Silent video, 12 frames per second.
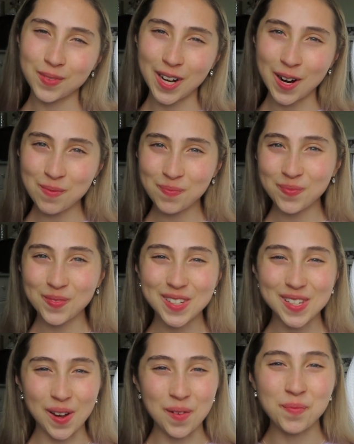You know?
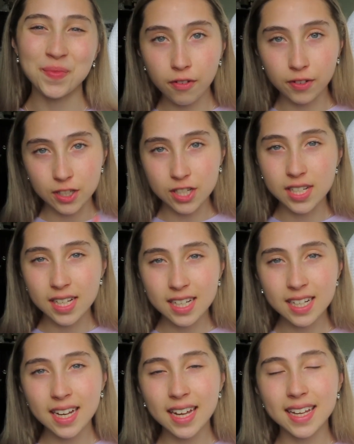So, the first
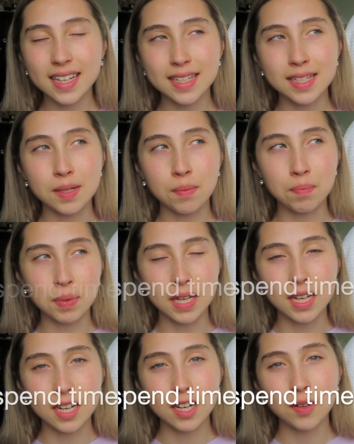thing is
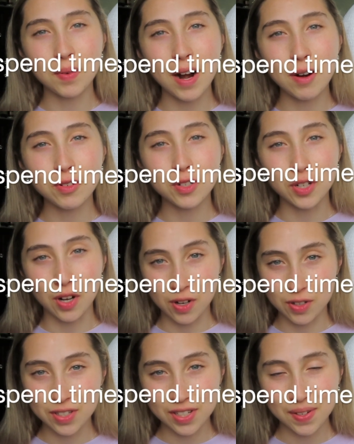being around
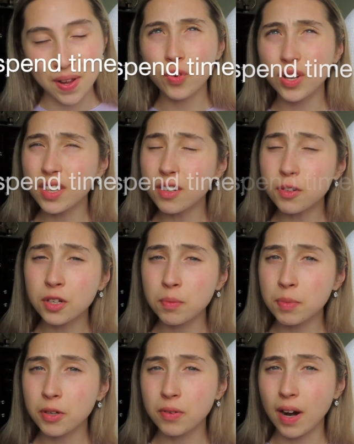dogs. Really, you
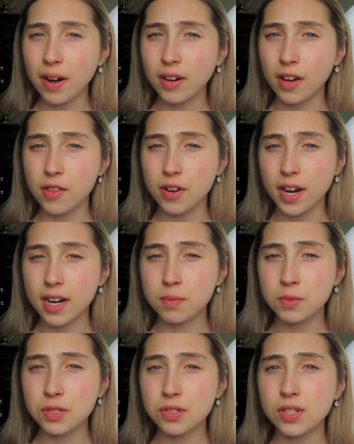could be around other
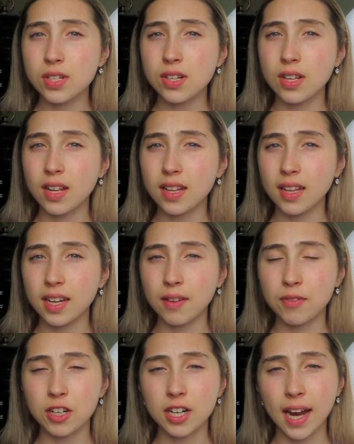animals. Like,
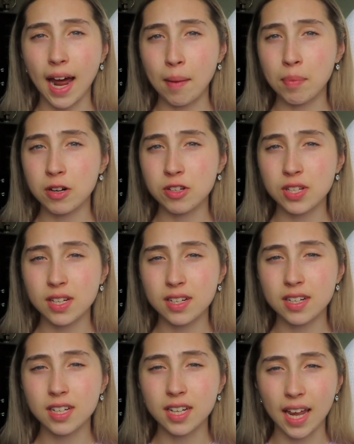if you're a cat
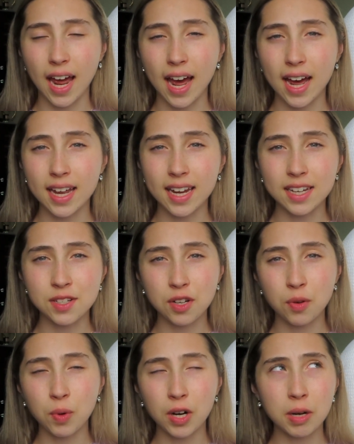person, a cat, I guess,
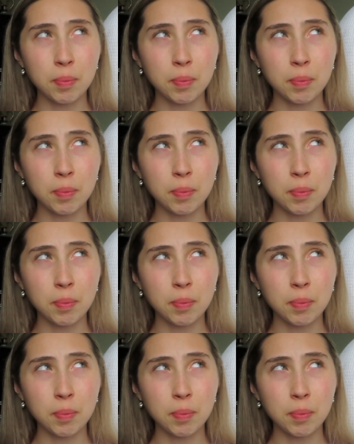could work.